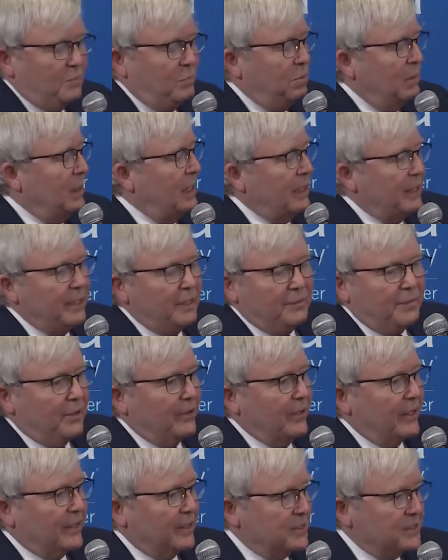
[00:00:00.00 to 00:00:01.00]
bloody
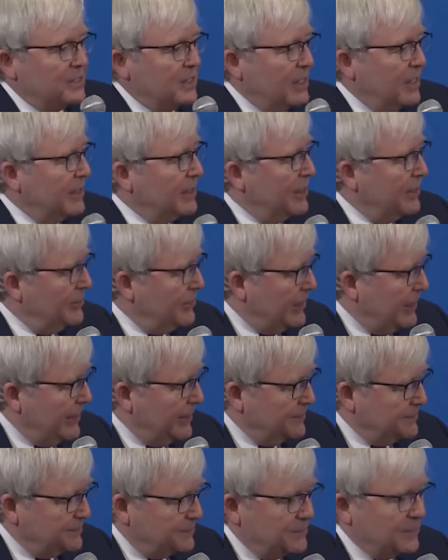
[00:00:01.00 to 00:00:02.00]
Americans, there they go
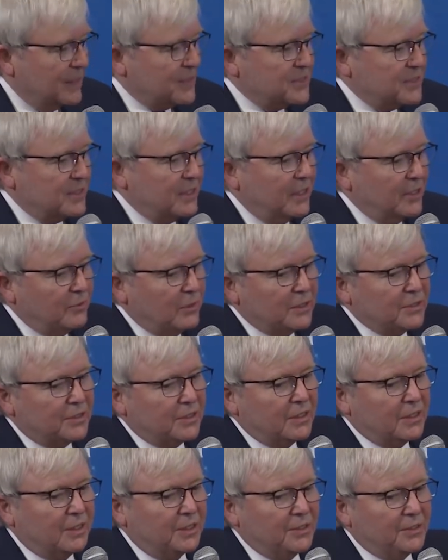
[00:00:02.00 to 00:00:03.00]
again. They say one
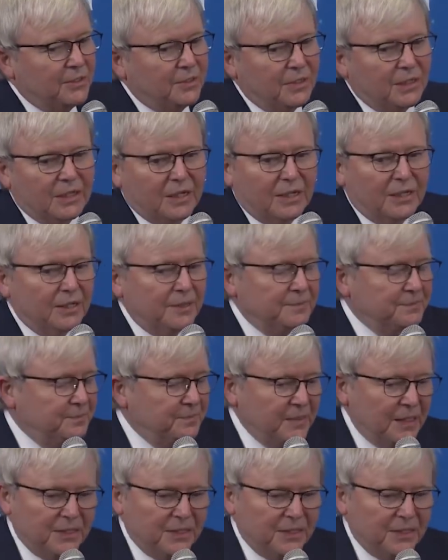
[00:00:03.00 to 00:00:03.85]
thing, they do the other.